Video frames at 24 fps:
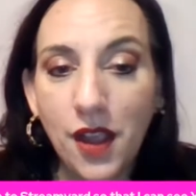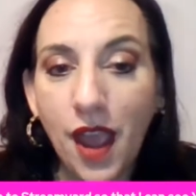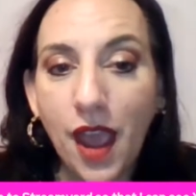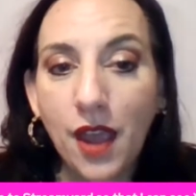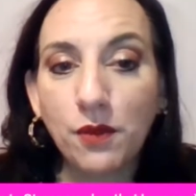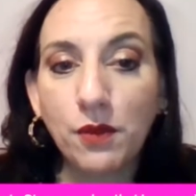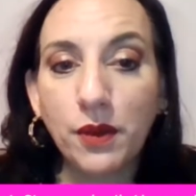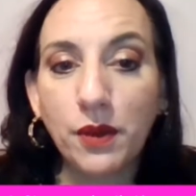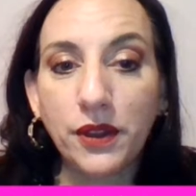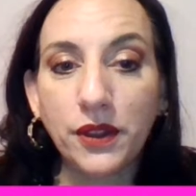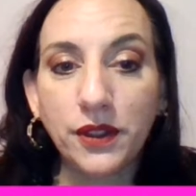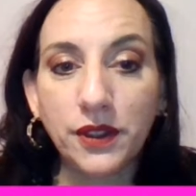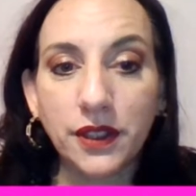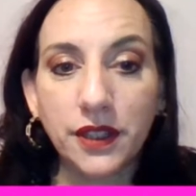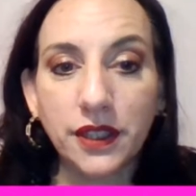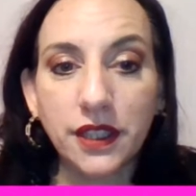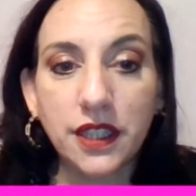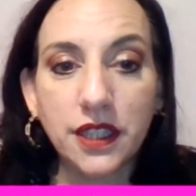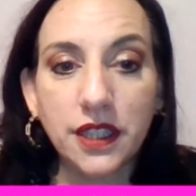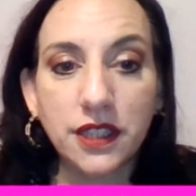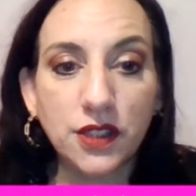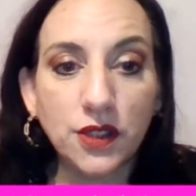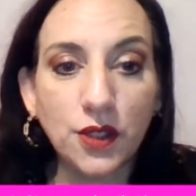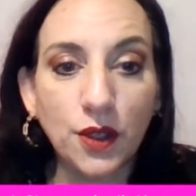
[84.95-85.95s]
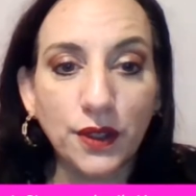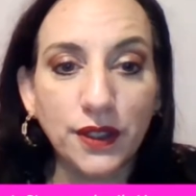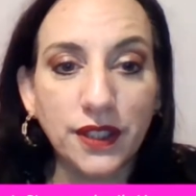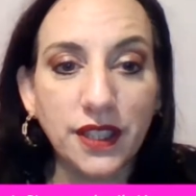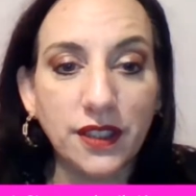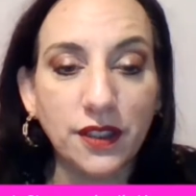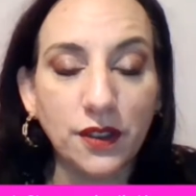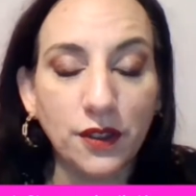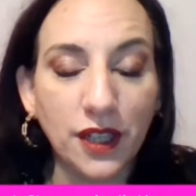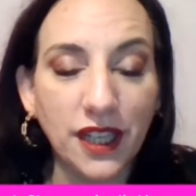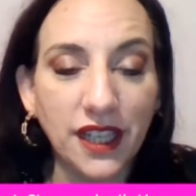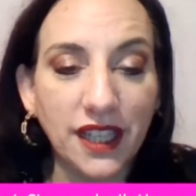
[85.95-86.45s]
and whether you're a
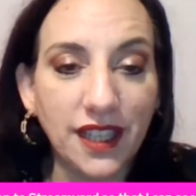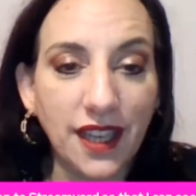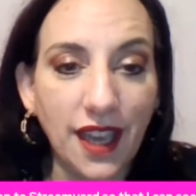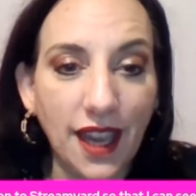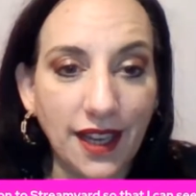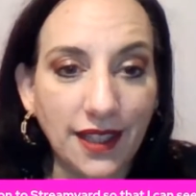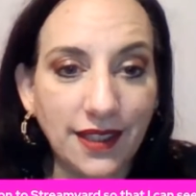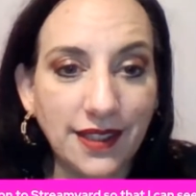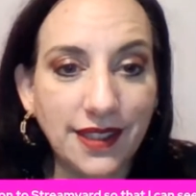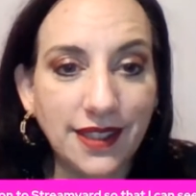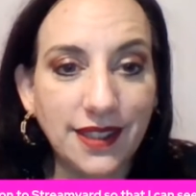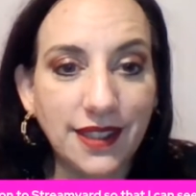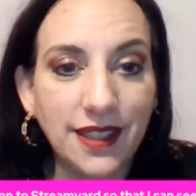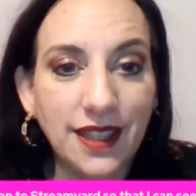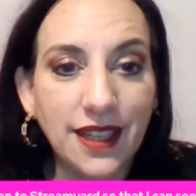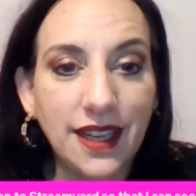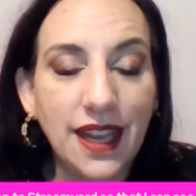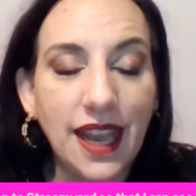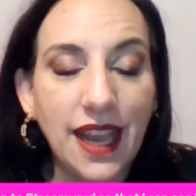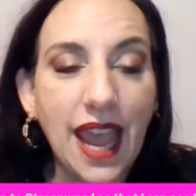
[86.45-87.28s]
consultant or a guest